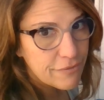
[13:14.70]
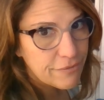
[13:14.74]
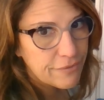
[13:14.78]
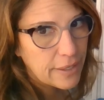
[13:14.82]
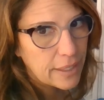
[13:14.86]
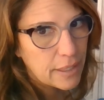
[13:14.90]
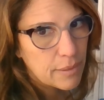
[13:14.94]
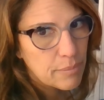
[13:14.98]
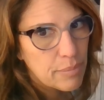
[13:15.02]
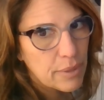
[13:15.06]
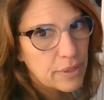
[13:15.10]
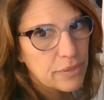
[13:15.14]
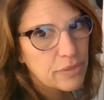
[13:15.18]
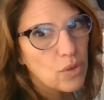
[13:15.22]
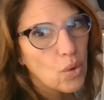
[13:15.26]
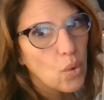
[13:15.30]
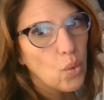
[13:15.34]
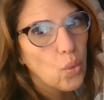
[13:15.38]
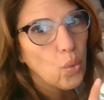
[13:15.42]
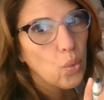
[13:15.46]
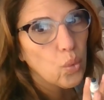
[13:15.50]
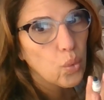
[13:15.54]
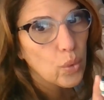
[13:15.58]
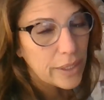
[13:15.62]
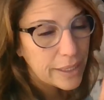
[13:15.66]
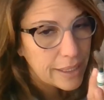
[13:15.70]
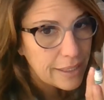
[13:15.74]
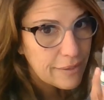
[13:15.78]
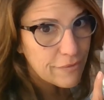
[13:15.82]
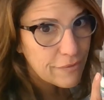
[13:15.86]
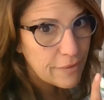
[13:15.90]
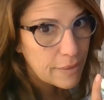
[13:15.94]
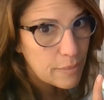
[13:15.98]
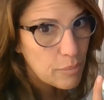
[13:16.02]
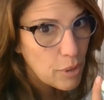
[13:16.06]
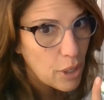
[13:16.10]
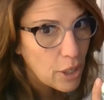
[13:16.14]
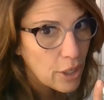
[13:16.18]
fun, but the really
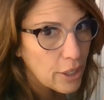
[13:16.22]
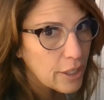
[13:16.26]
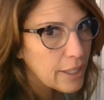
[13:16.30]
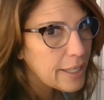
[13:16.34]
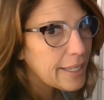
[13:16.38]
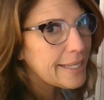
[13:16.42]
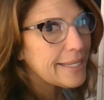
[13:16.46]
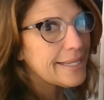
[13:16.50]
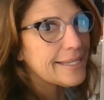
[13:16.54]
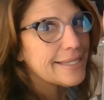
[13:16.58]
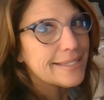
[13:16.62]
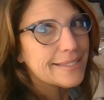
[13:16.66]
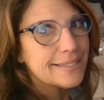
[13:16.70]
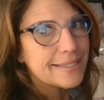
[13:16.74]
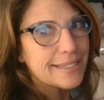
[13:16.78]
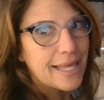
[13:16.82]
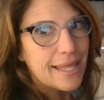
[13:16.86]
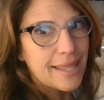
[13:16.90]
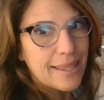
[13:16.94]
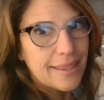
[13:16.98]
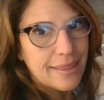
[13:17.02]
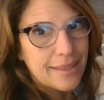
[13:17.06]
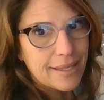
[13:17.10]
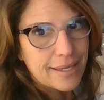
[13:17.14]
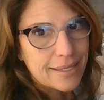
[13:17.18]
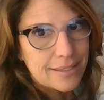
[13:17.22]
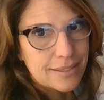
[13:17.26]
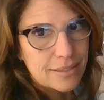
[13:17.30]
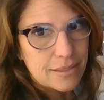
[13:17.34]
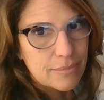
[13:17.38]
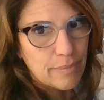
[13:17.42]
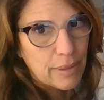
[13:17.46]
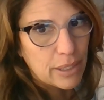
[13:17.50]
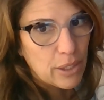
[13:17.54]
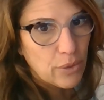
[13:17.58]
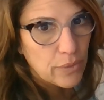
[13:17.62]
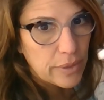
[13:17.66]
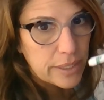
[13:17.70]
fun part is this.
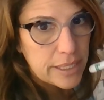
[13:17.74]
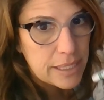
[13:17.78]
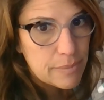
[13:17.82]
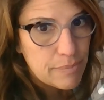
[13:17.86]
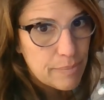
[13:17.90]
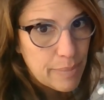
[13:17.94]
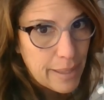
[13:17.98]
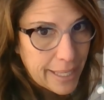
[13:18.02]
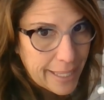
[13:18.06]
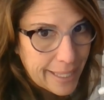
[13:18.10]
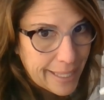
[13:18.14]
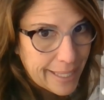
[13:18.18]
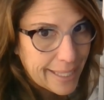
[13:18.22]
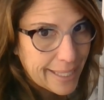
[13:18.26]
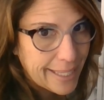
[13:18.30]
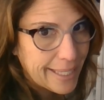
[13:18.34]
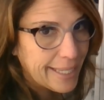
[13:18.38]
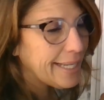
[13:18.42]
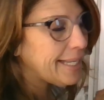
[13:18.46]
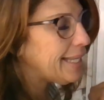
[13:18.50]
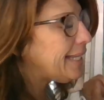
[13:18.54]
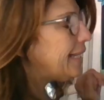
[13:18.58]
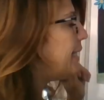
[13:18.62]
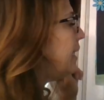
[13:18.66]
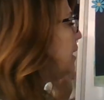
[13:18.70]
My green pen,